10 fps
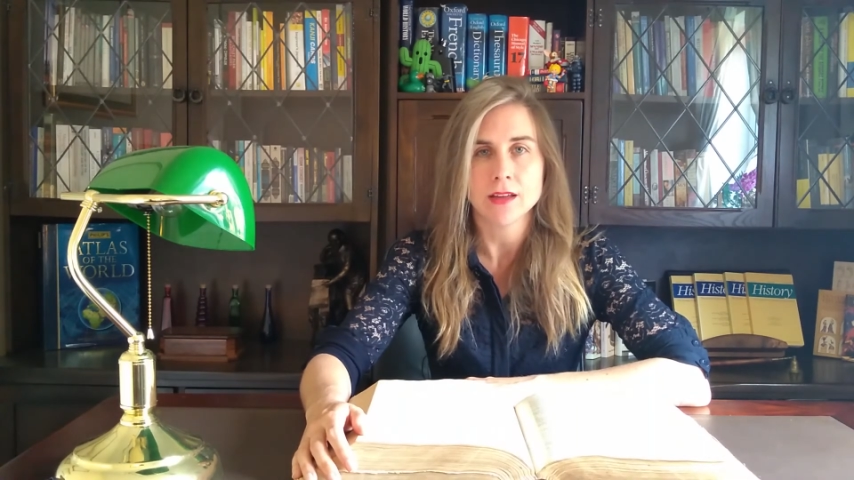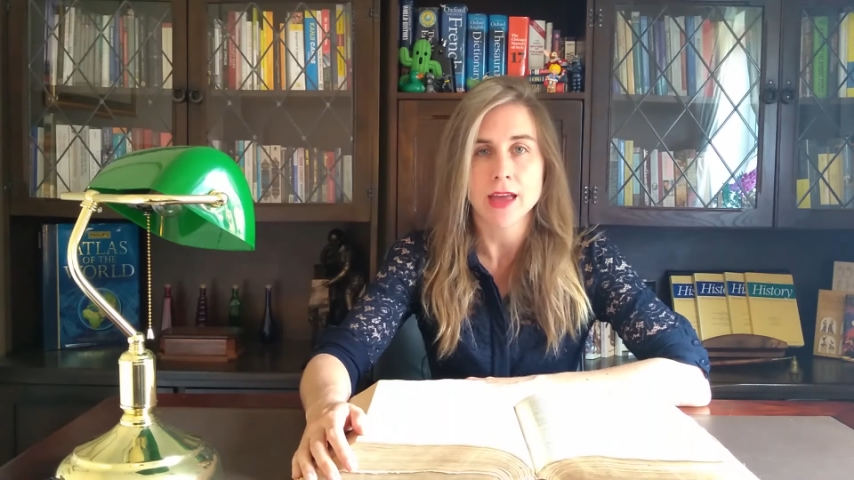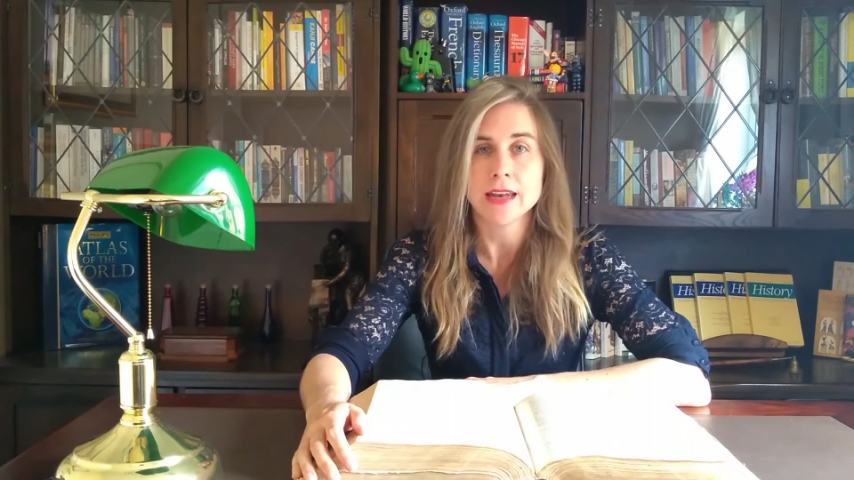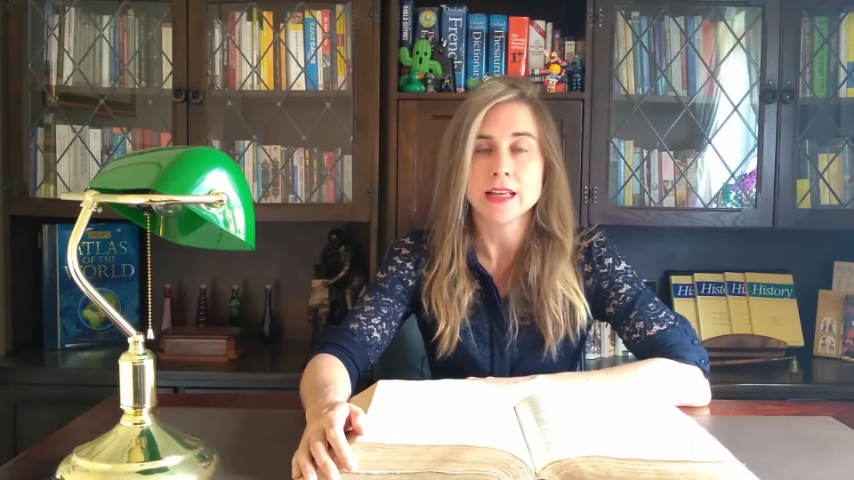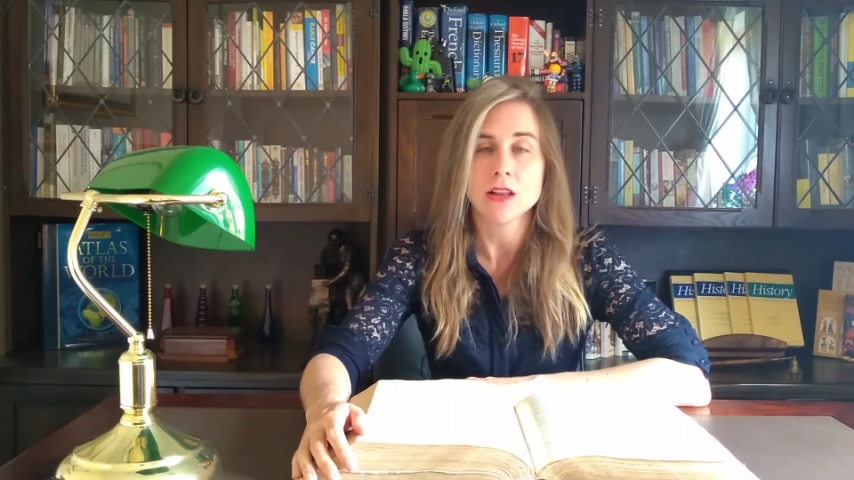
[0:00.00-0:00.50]

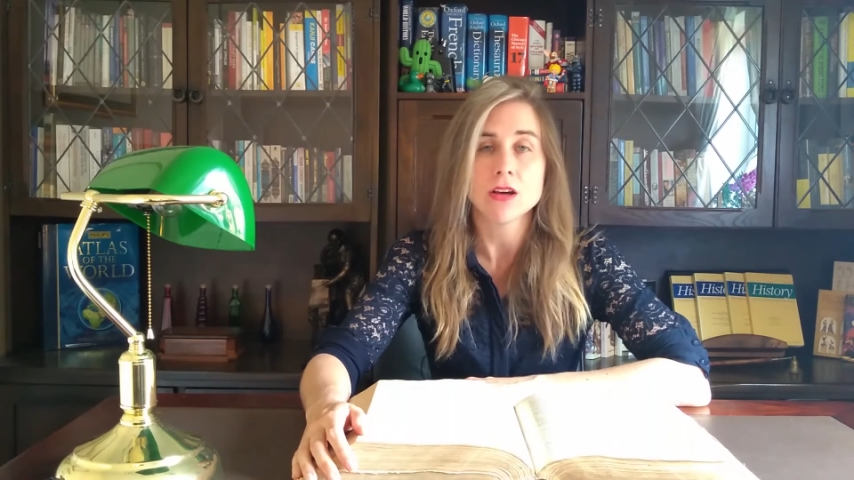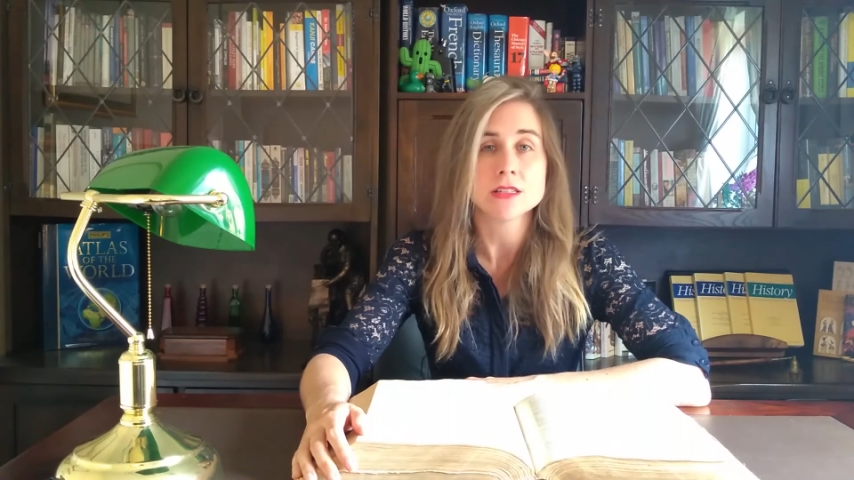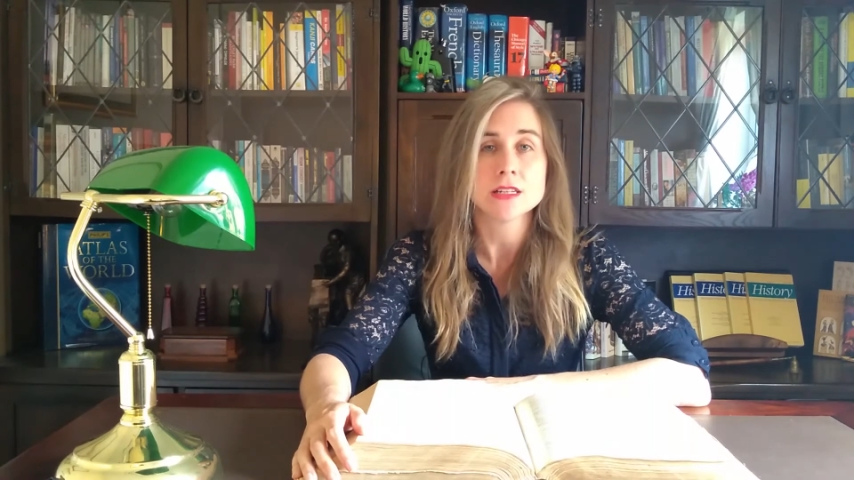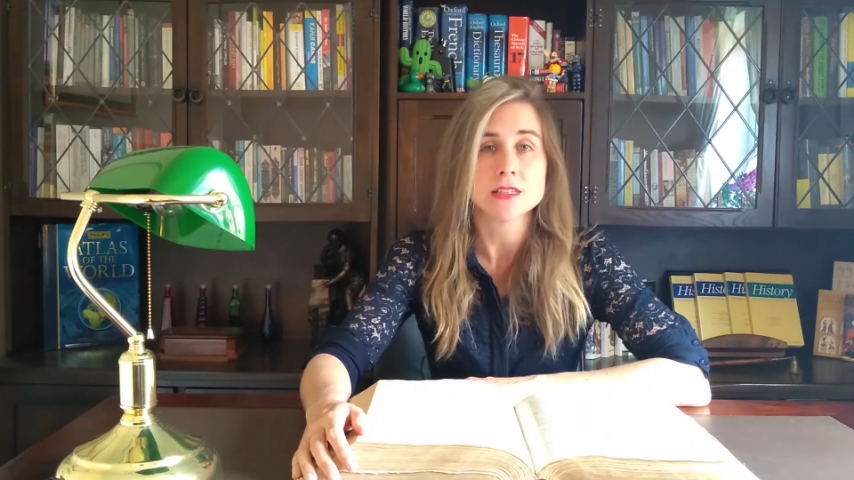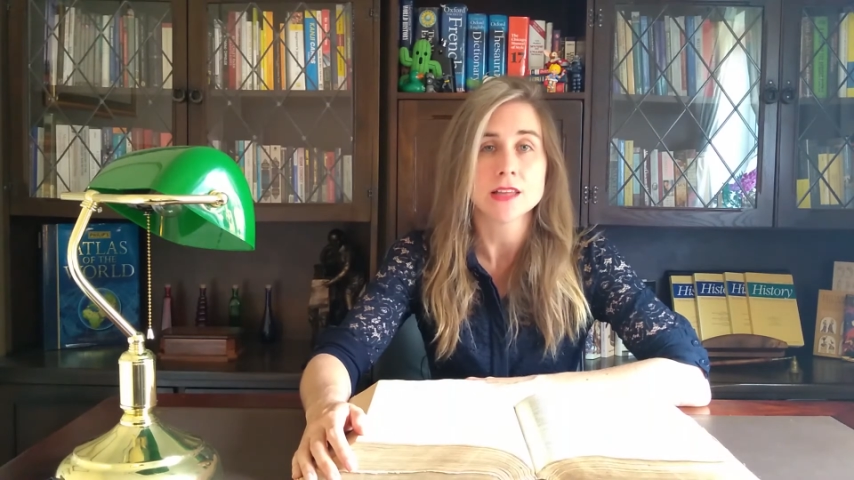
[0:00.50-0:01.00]
and he
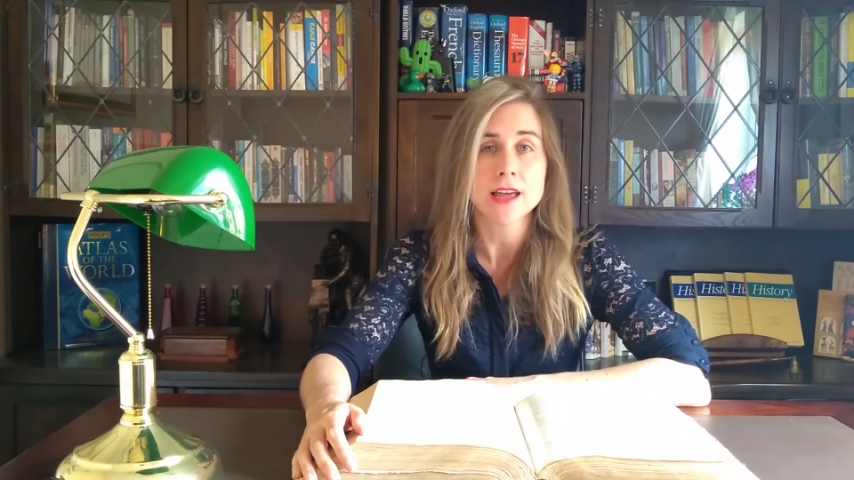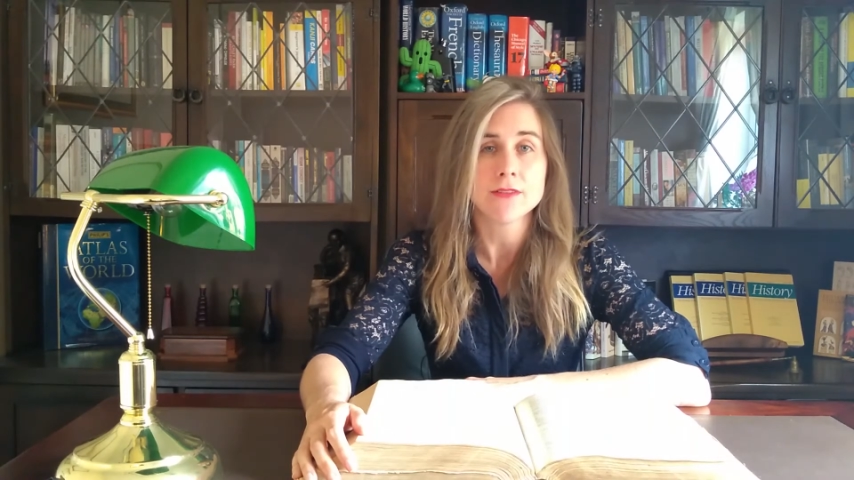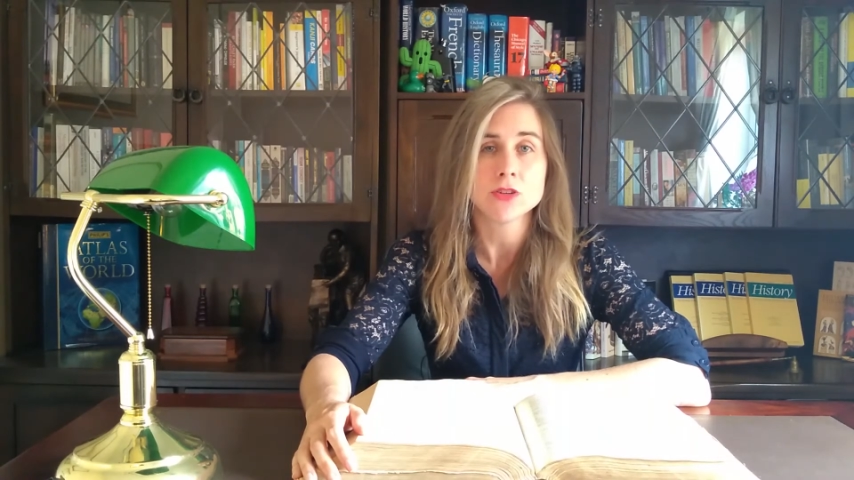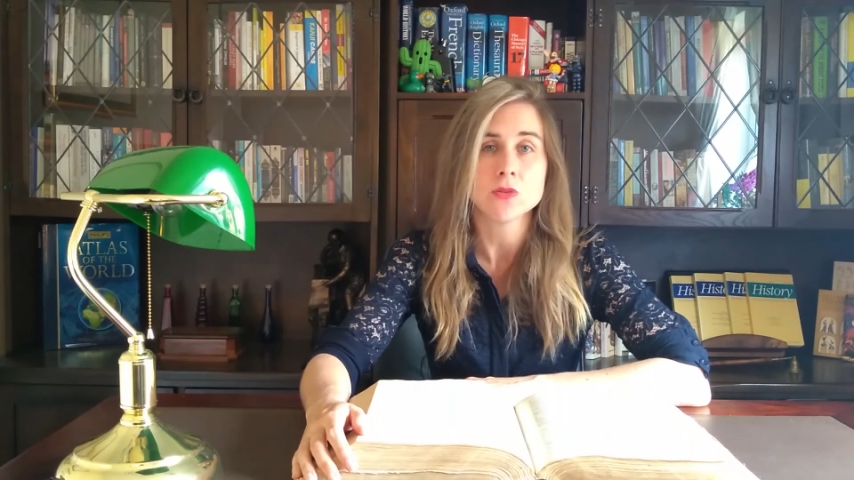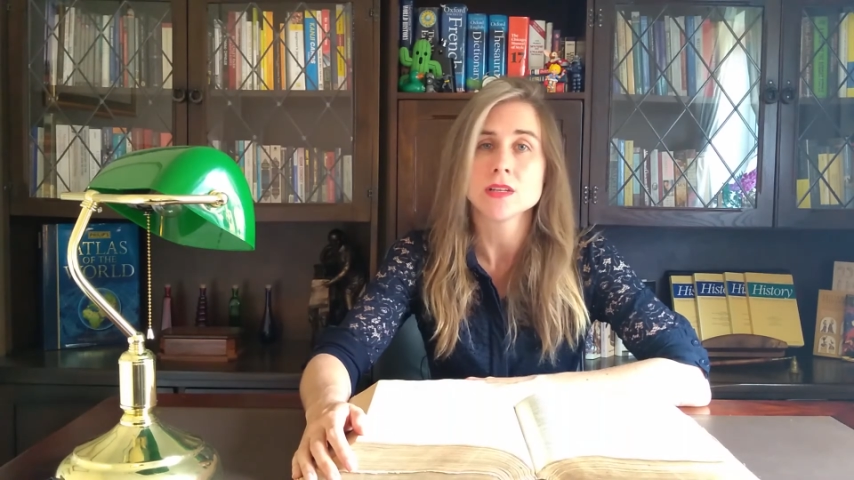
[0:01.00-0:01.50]
lost his
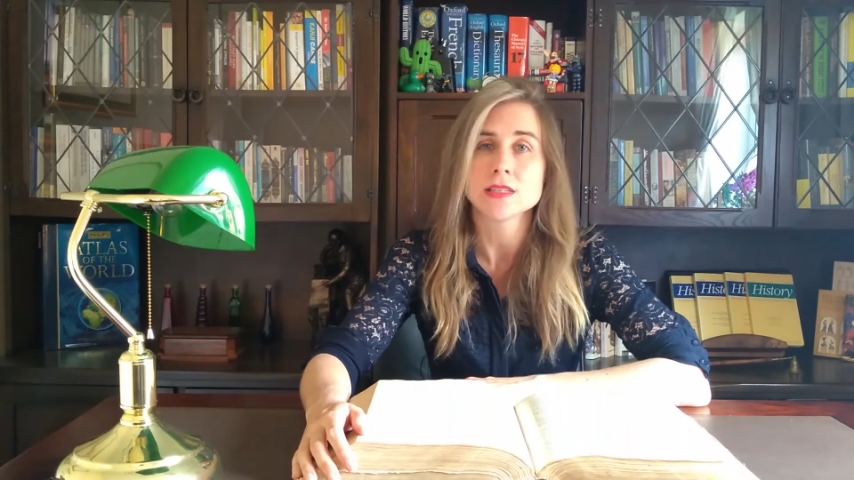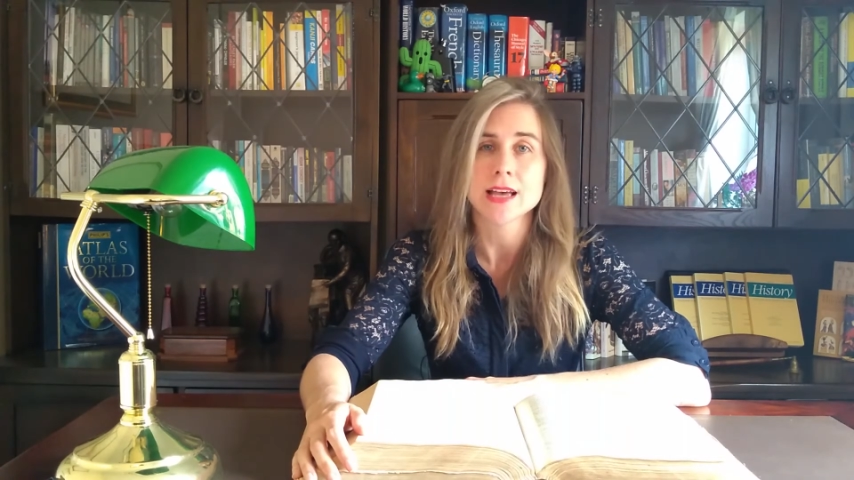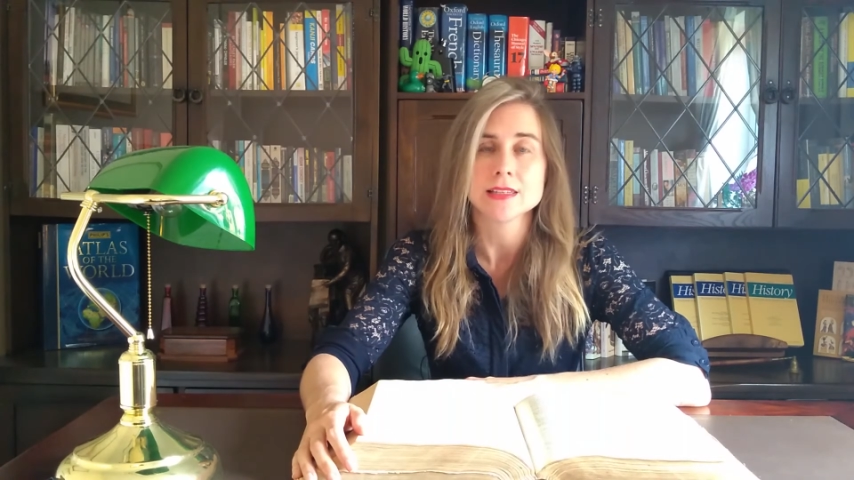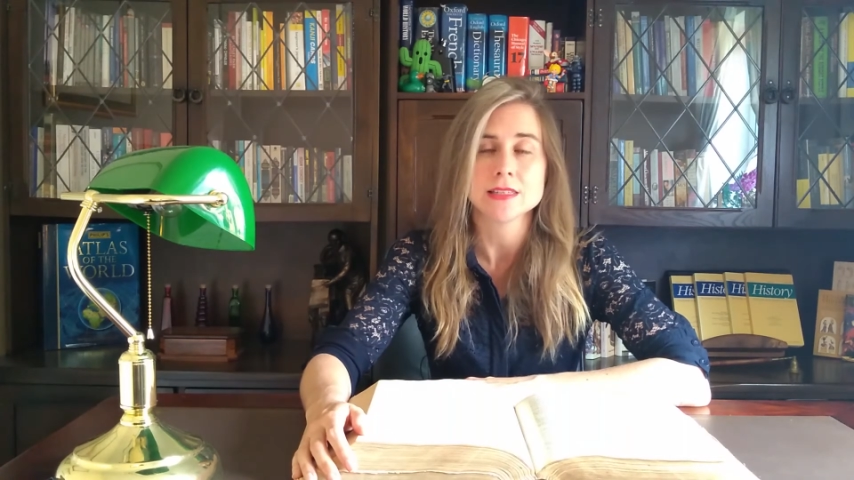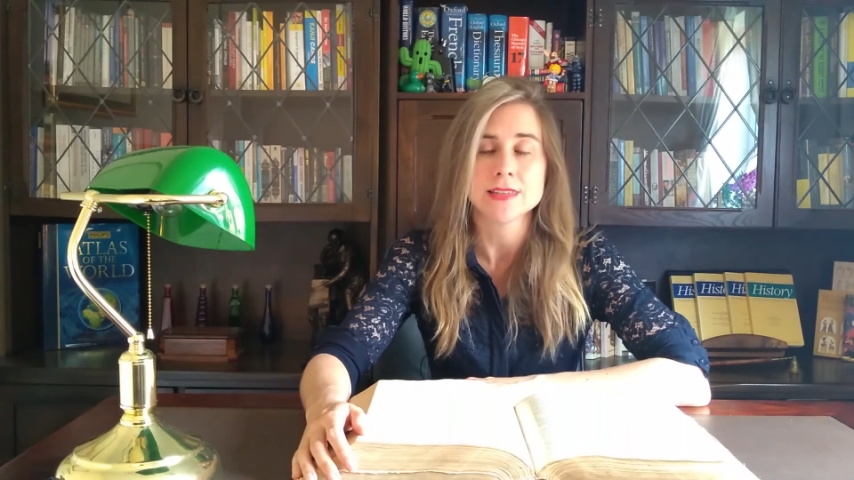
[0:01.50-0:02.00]
life to an
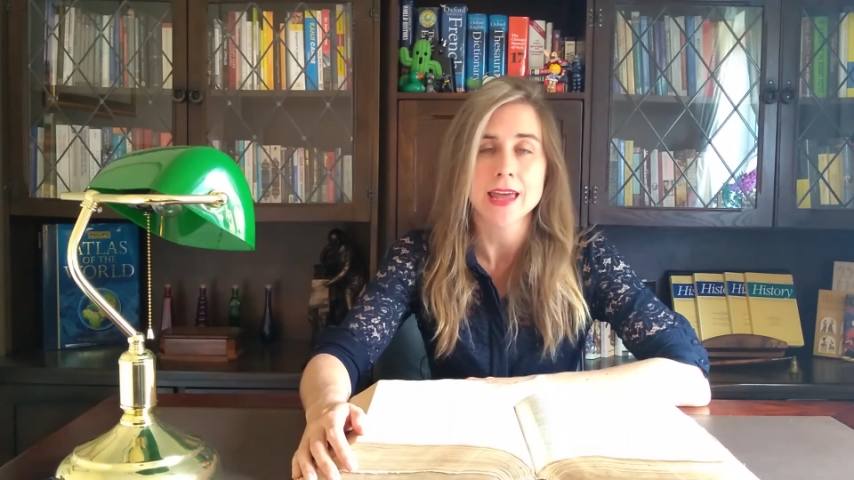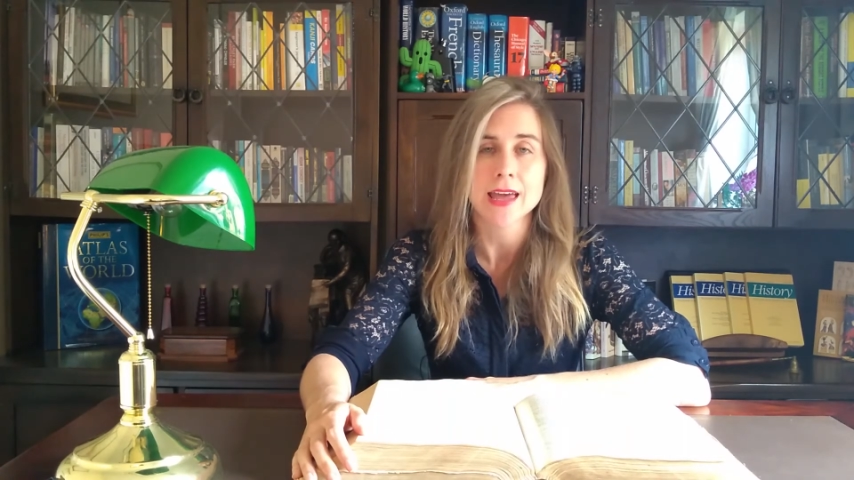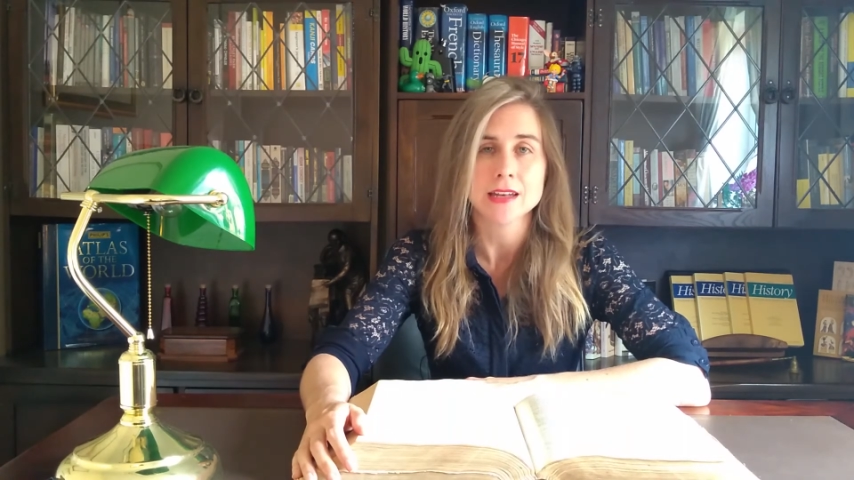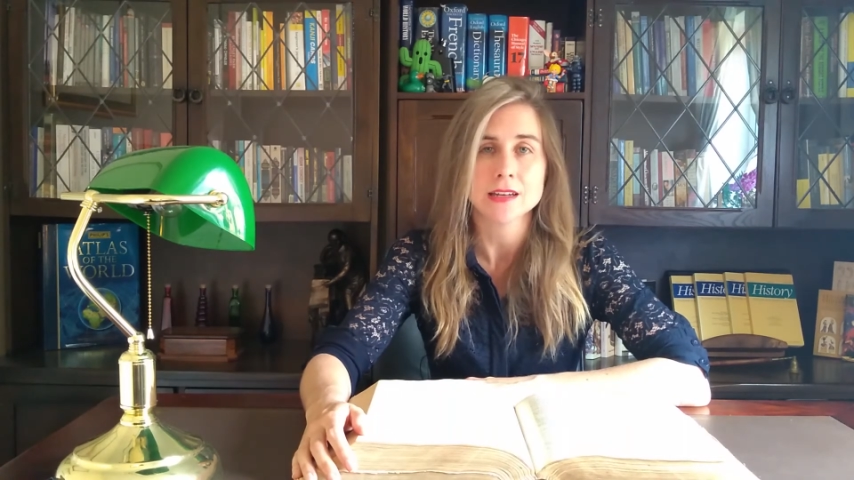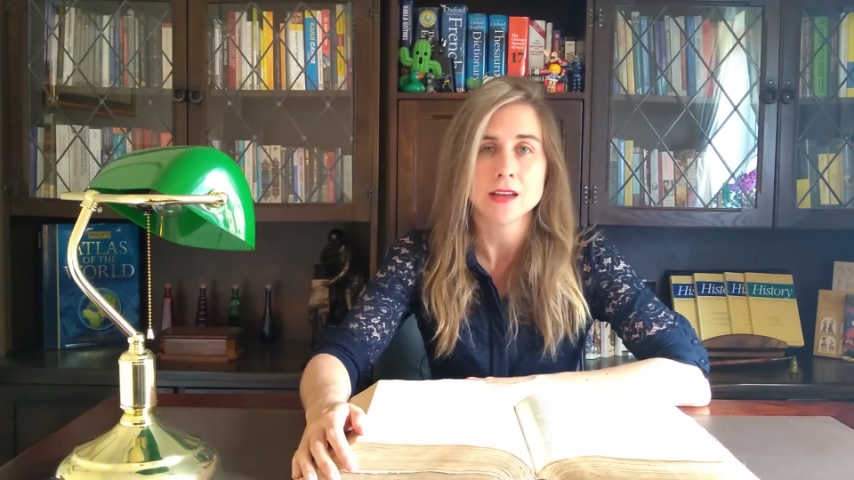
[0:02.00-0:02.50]
assassin's
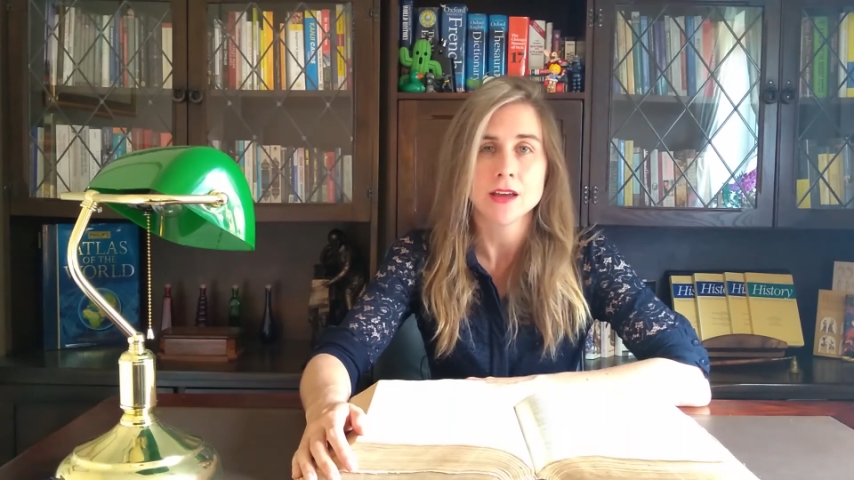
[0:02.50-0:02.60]
hand.